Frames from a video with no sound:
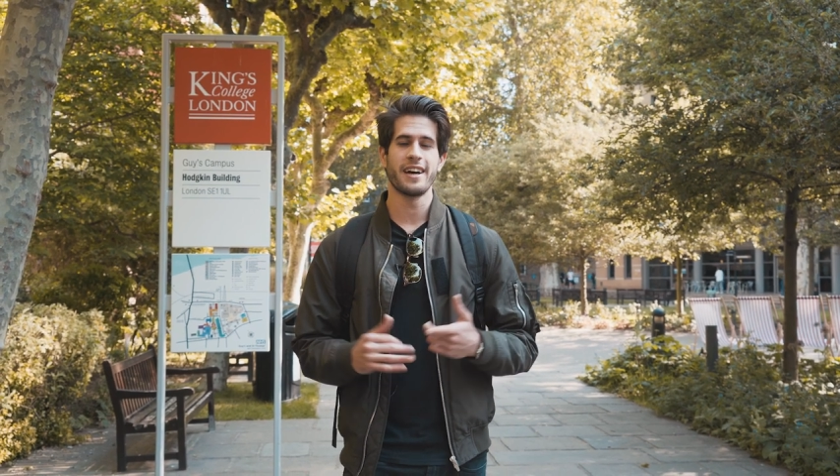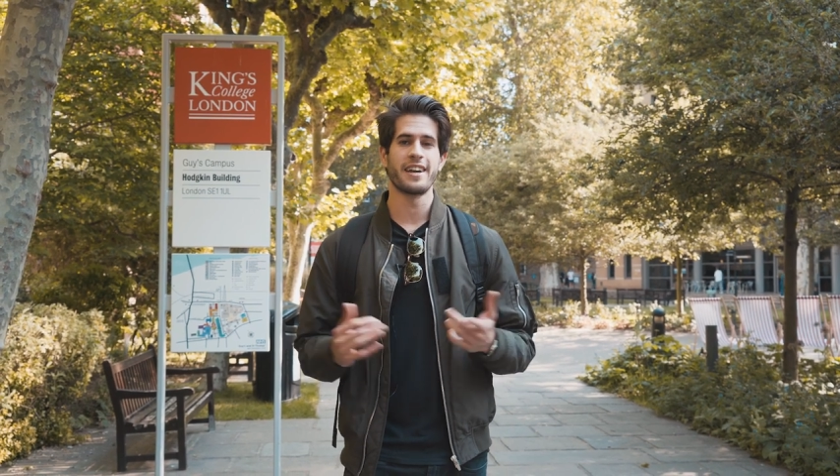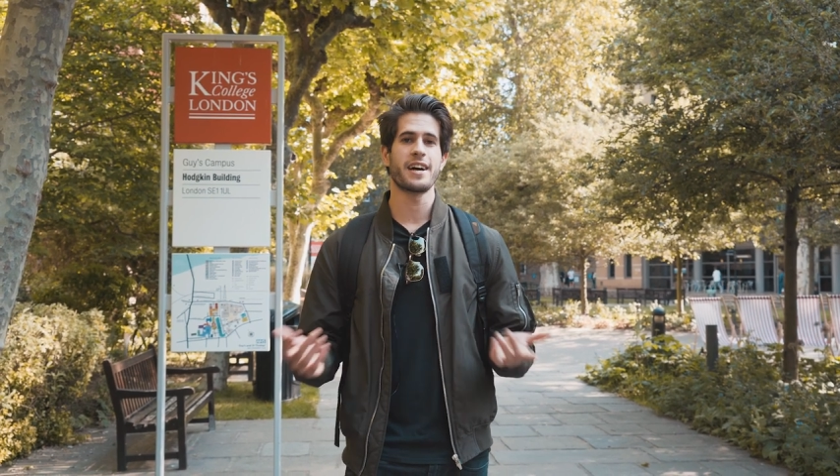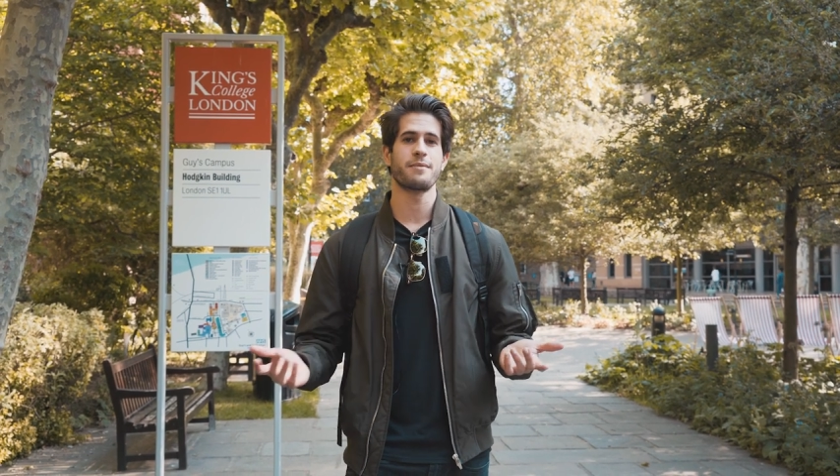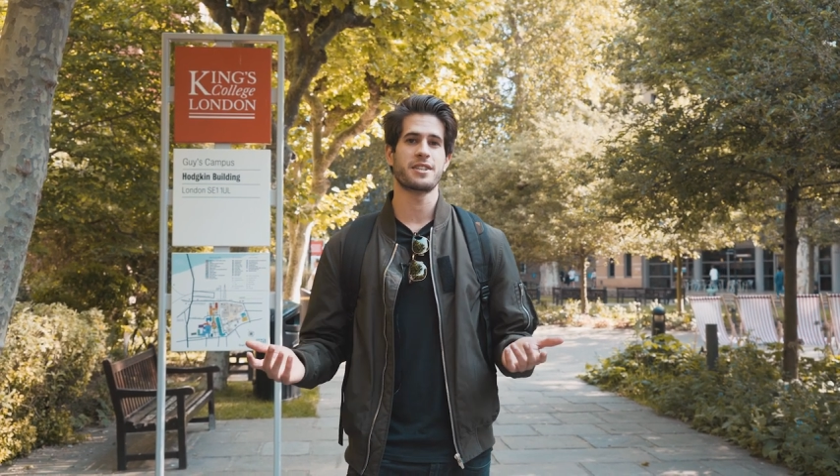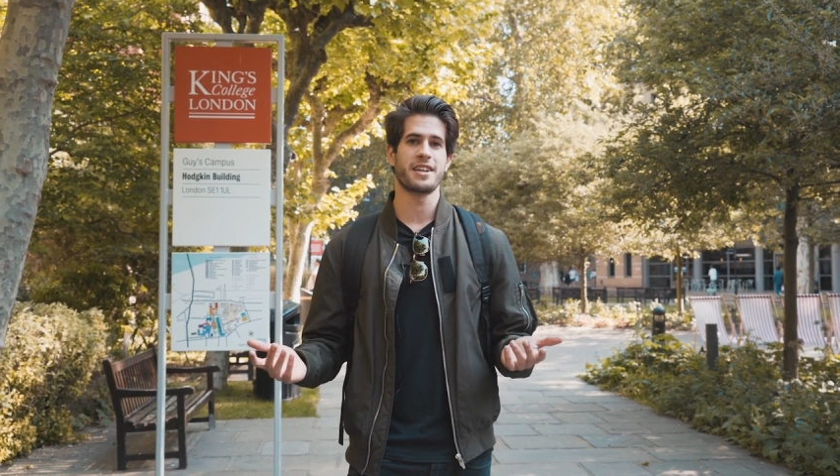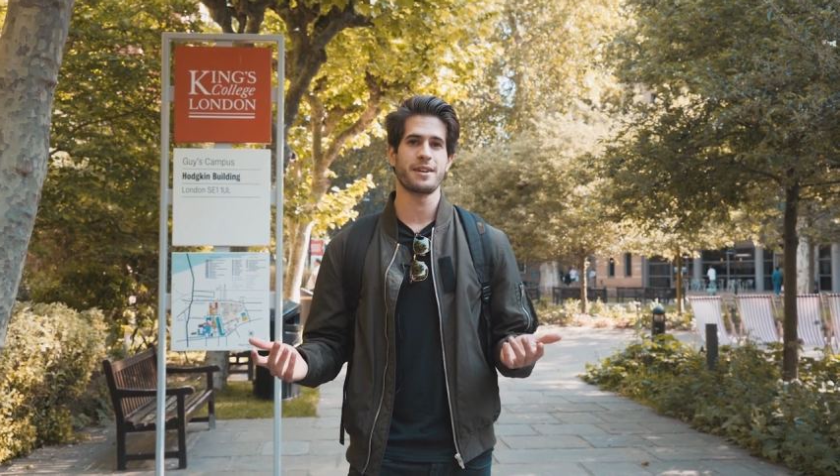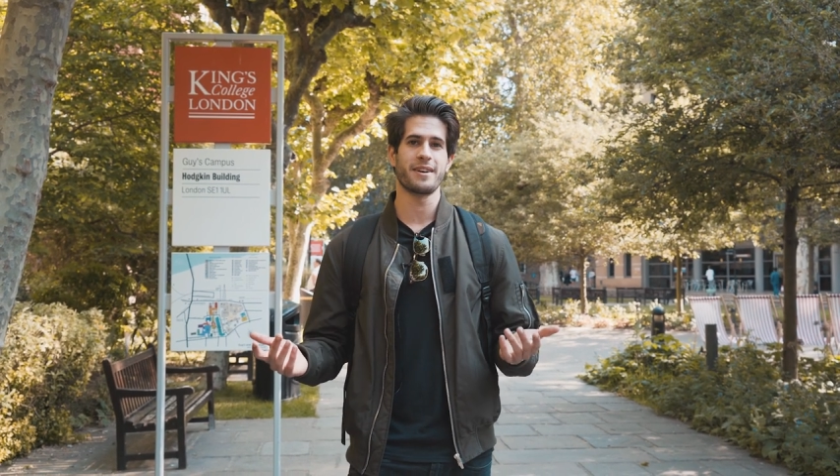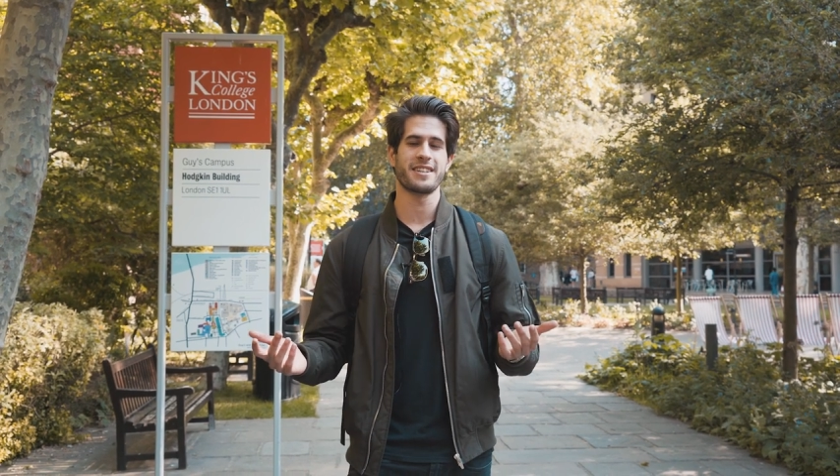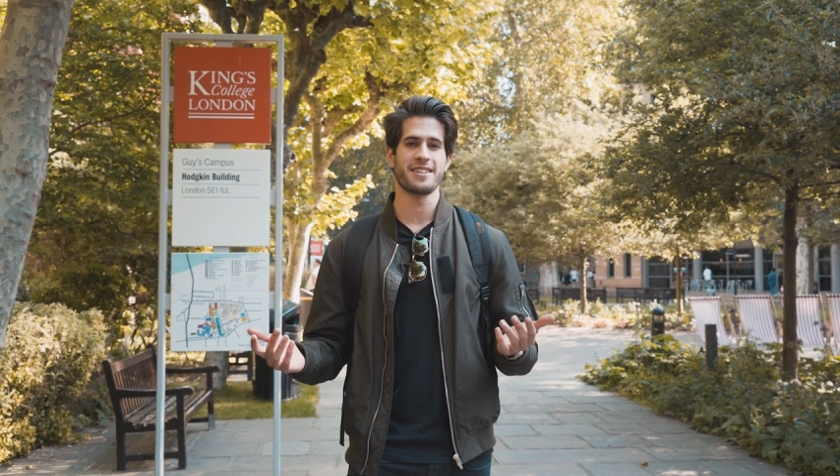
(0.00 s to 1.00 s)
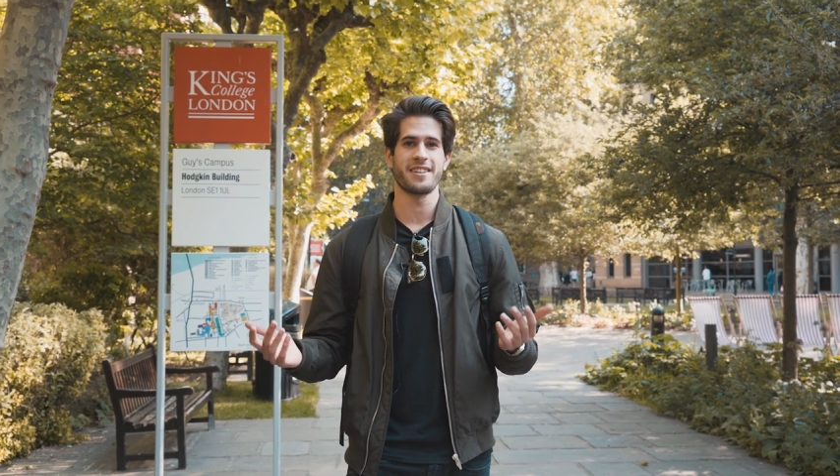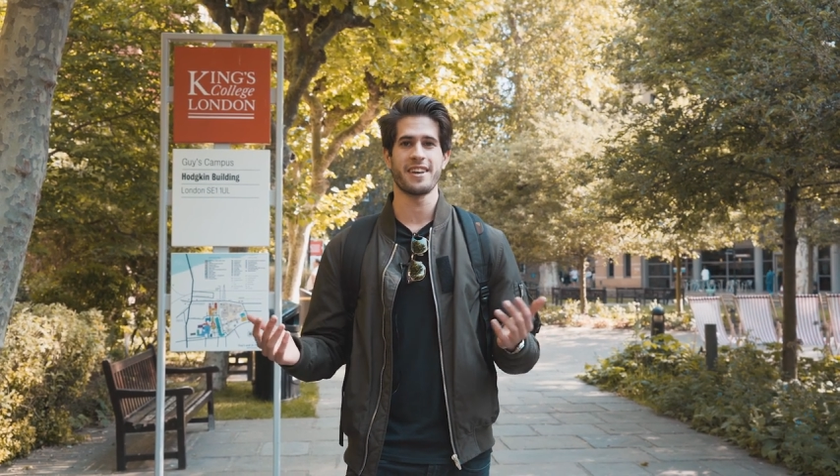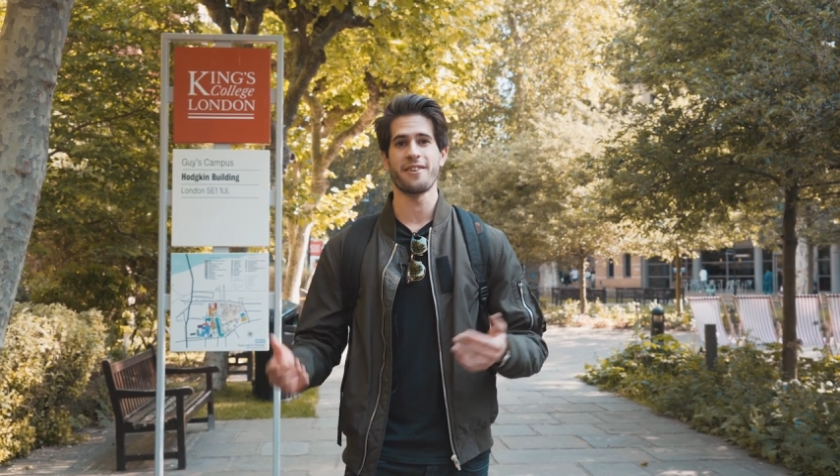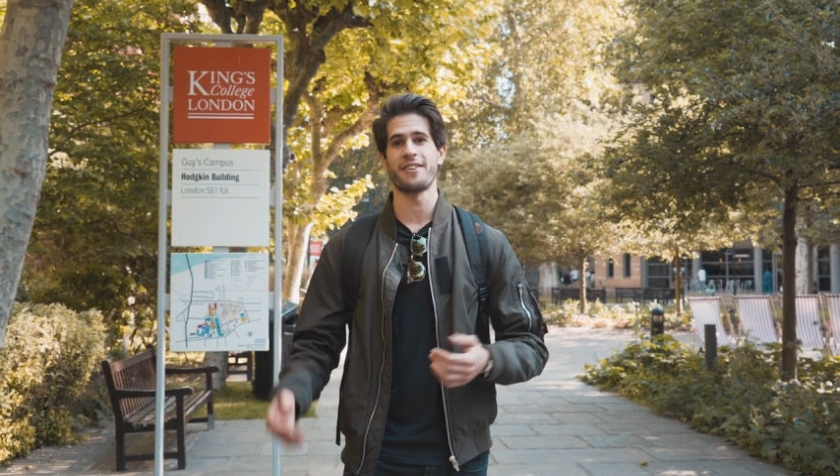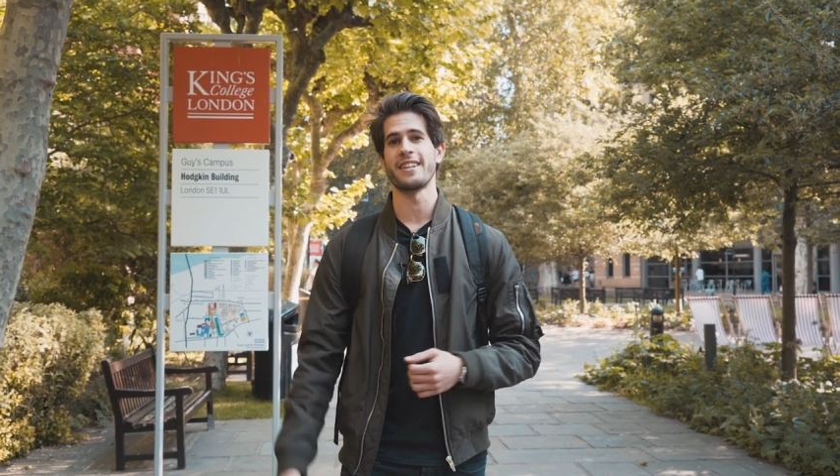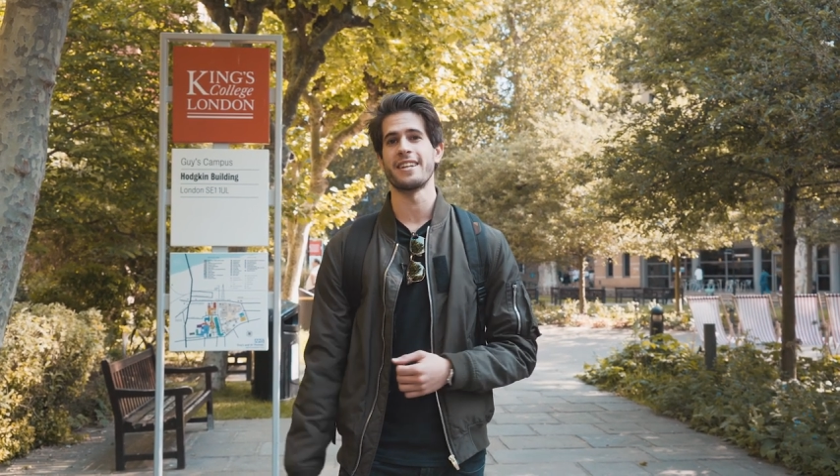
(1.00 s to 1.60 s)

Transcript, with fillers: And now I'm studying medicine here in